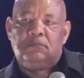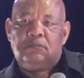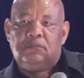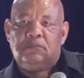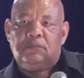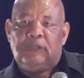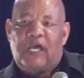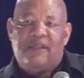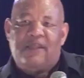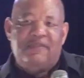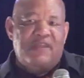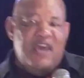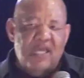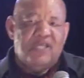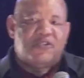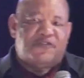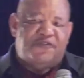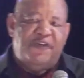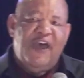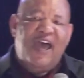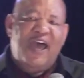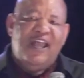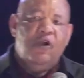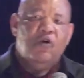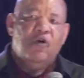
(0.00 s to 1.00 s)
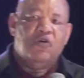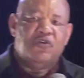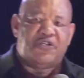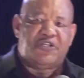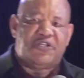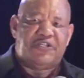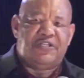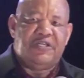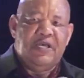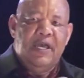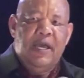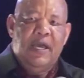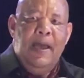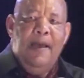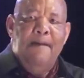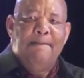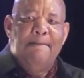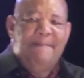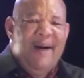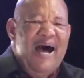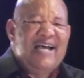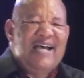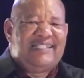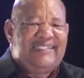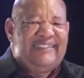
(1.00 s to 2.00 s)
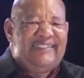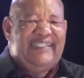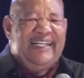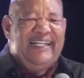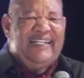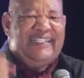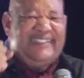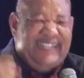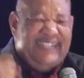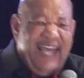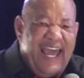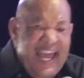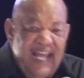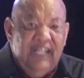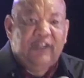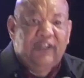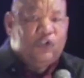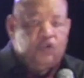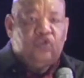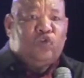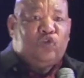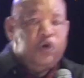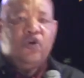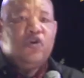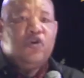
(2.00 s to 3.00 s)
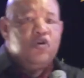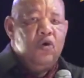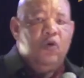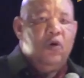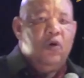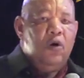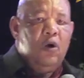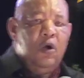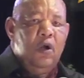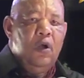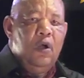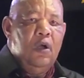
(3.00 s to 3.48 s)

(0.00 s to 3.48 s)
And these values must dictate to you